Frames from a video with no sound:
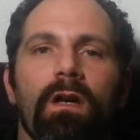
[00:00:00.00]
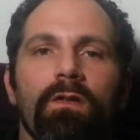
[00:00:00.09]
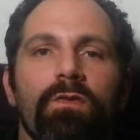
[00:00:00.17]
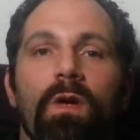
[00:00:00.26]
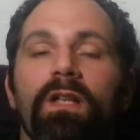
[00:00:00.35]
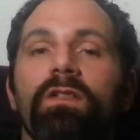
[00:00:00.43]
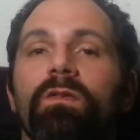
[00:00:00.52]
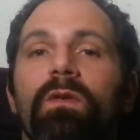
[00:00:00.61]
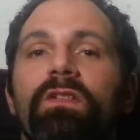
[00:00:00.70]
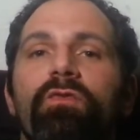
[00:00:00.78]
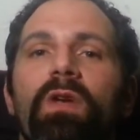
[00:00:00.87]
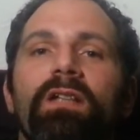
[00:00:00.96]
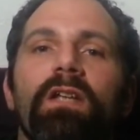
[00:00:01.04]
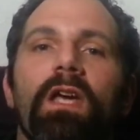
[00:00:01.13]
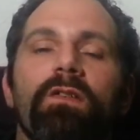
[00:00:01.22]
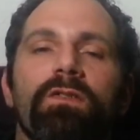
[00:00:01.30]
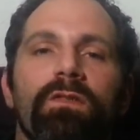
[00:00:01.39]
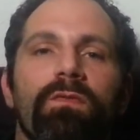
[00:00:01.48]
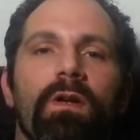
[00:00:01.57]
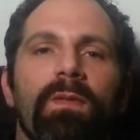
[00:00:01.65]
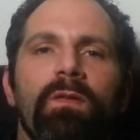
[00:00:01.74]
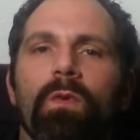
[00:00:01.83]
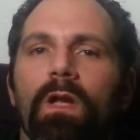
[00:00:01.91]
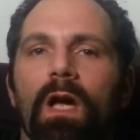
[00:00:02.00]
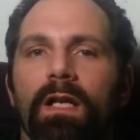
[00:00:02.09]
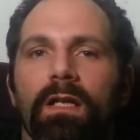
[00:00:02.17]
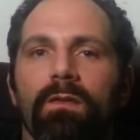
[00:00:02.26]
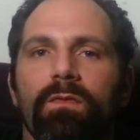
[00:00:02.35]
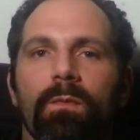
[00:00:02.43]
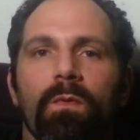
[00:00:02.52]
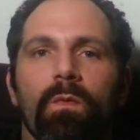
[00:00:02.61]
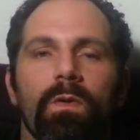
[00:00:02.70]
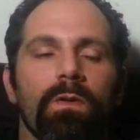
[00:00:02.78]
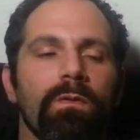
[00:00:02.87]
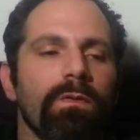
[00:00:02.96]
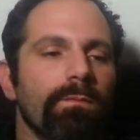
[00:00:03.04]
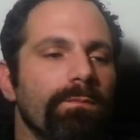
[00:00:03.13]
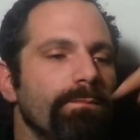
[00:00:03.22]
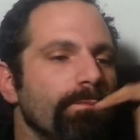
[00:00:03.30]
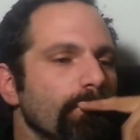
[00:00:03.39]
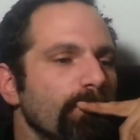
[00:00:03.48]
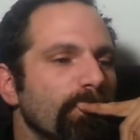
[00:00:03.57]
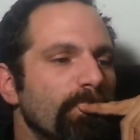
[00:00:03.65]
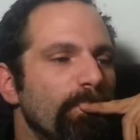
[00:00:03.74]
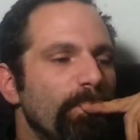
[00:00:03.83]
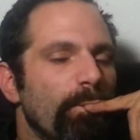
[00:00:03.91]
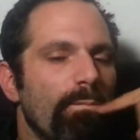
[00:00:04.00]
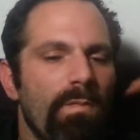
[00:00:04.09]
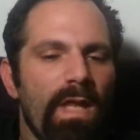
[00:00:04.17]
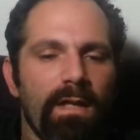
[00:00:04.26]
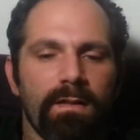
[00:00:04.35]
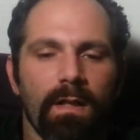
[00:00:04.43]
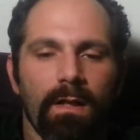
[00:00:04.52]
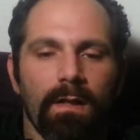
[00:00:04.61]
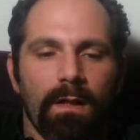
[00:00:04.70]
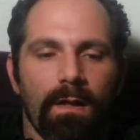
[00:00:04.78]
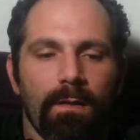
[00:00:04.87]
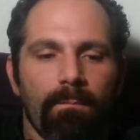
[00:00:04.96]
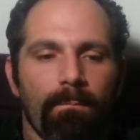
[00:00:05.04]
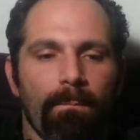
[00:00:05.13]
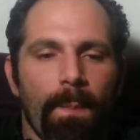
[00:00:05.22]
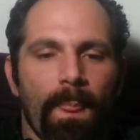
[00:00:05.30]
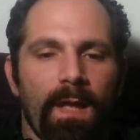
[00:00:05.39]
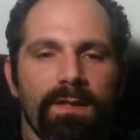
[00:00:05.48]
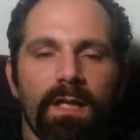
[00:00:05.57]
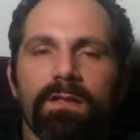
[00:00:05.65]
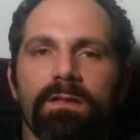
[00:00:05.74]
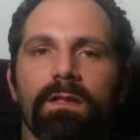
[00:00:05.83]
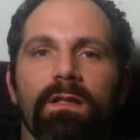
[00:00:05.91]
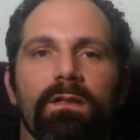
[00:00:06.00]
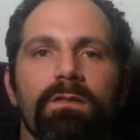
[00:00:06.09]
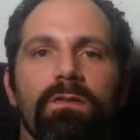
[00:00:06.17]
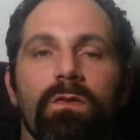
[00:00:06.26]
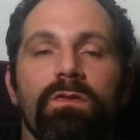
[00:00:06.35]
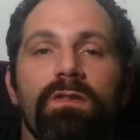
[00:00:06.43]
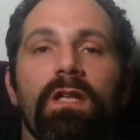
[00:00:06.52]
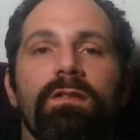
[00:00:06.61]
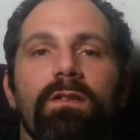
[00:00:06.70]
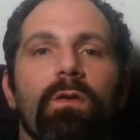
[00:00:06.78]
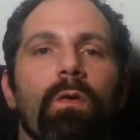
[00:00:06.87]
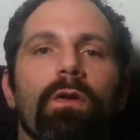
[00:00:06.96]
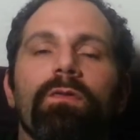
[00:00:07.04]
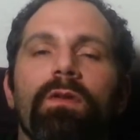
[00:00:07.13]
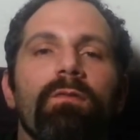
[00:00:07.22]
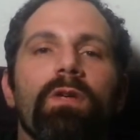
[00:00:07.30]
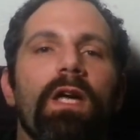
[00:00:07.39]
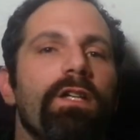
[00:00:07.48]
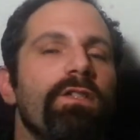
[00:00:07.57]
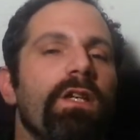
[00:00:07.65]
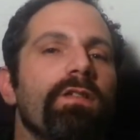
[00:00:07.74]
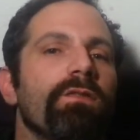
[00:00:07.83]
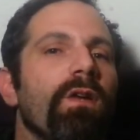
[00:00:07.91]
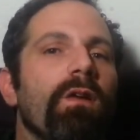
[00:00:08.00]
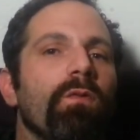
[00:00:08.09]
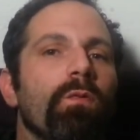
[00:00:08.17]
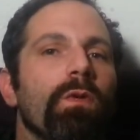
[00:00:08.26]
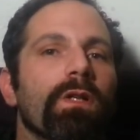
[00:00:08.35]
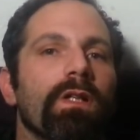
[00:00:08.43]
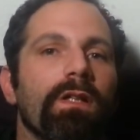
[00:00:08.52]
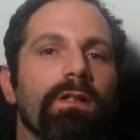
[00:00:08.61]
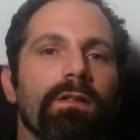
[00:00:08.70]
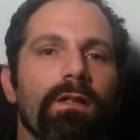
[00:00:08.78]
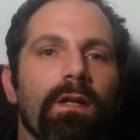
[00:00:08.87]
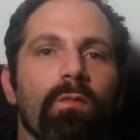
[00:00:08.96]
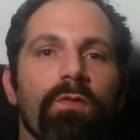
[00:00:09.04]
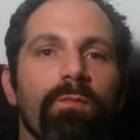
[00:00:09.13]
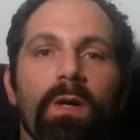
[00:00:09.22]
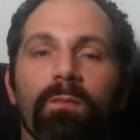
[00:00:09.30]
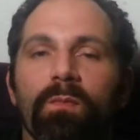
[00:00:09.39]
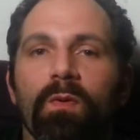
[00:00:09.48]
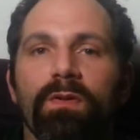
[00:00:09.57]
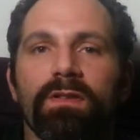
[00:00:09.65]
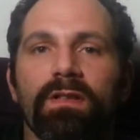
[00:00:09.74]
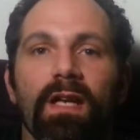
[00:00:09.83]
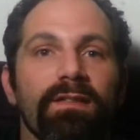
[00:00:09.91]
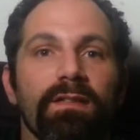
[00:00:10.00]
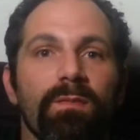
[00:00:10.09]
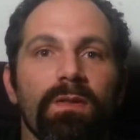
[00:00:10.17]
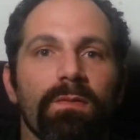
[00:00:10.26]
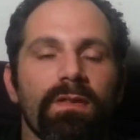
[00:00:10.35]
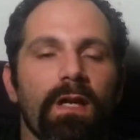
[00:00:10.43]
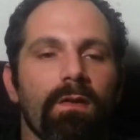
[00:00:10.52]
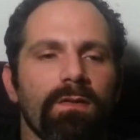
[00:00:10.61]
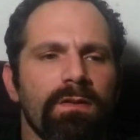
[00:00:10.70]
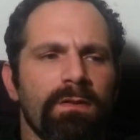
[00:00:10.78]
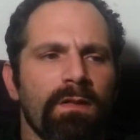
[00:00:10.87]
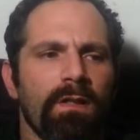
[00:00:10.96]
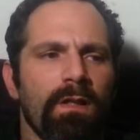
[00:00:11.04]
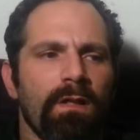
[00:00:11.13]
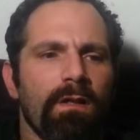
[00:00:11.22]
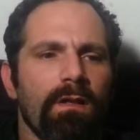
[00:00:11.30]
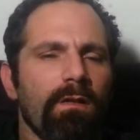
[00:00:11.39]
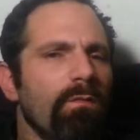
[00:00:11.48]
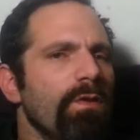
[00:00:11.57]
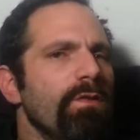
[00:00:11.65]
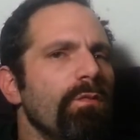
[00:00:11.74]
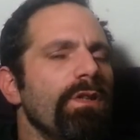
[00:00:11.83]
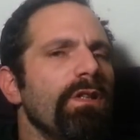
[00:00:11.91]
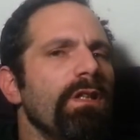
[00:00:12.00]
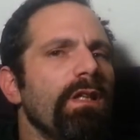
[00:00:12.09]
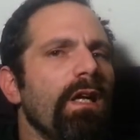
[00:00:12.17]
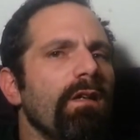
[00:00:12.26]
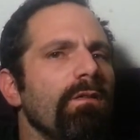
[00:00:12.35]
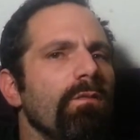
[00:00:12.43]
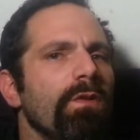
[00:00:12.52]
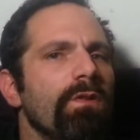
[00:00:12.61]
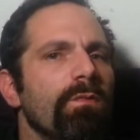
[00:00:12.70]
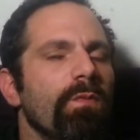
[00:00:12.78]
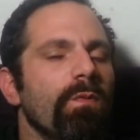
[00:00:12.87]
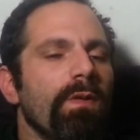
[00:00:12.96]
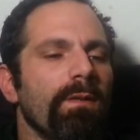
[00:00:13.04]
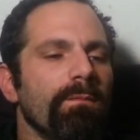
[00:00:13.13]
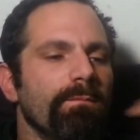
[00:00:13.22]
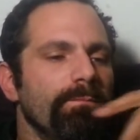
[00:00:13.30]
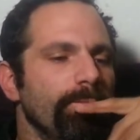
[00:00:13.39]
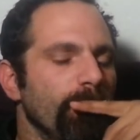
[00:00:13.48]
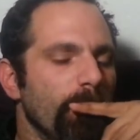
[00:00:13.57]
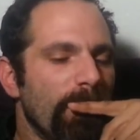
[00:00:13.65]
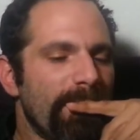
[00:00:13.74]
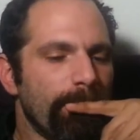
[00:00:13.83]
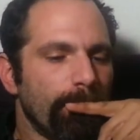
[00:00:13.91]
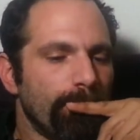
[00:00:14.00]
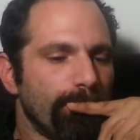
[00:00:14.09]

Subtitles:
trying to extract energy from it or hiding it from the world? That Tesla coil never had a chance of ever working and would have pumped poison gas into people's houses? What are you getting at? What's your point? Well,